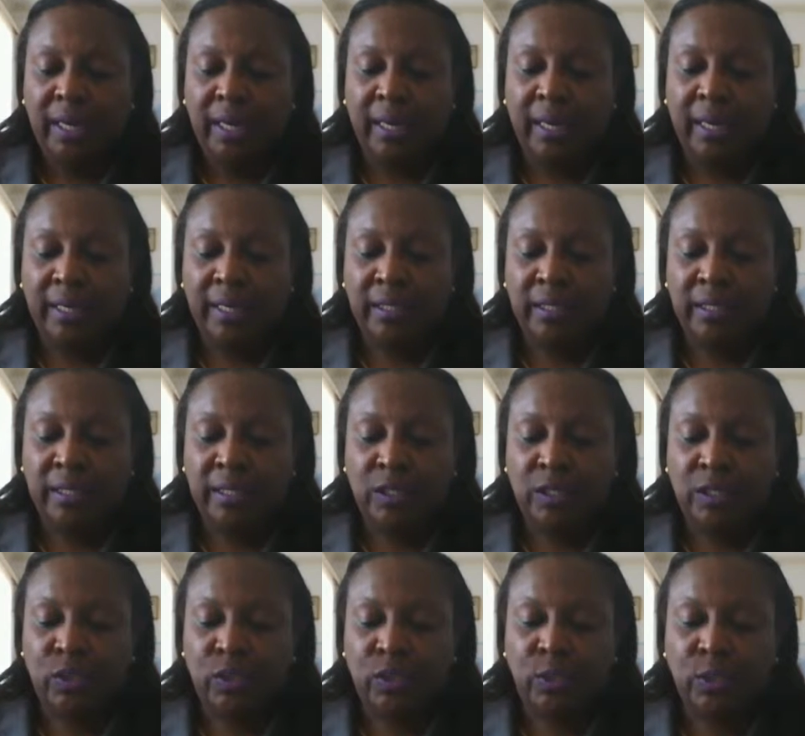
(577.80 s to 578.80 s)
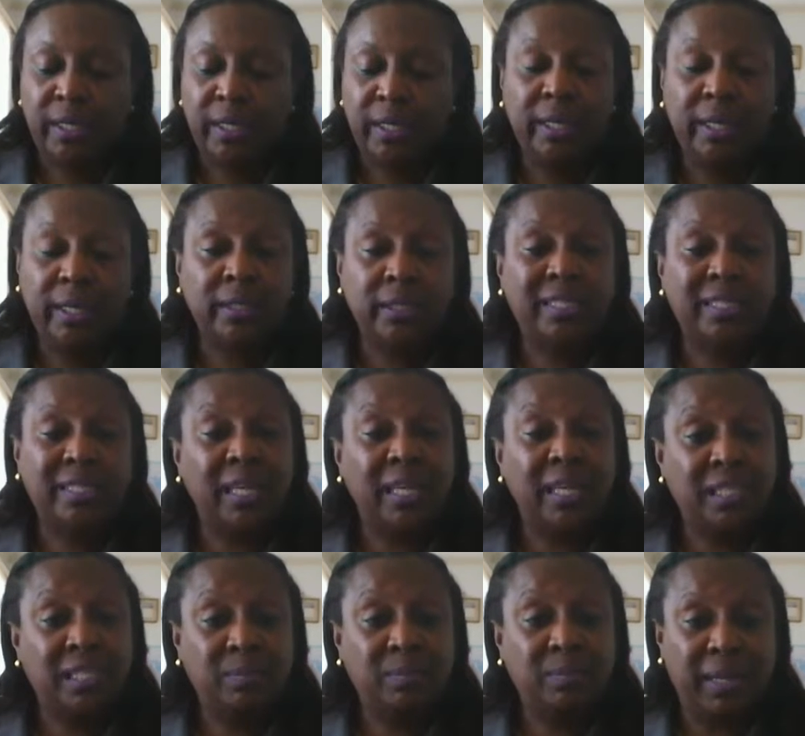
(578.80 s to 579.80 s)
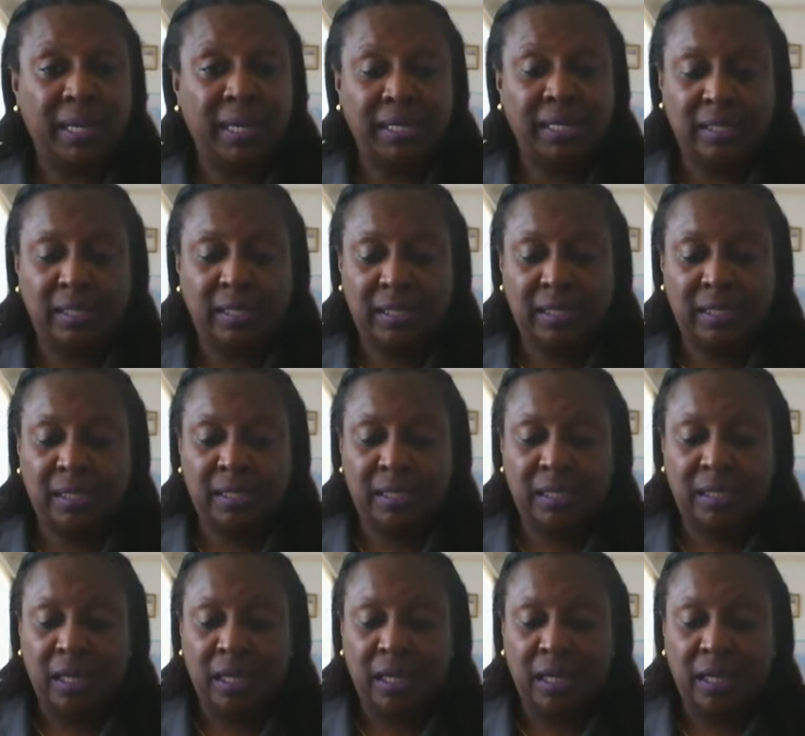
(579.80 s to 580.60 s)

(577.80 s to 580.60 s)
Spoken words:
is to kill dust mites.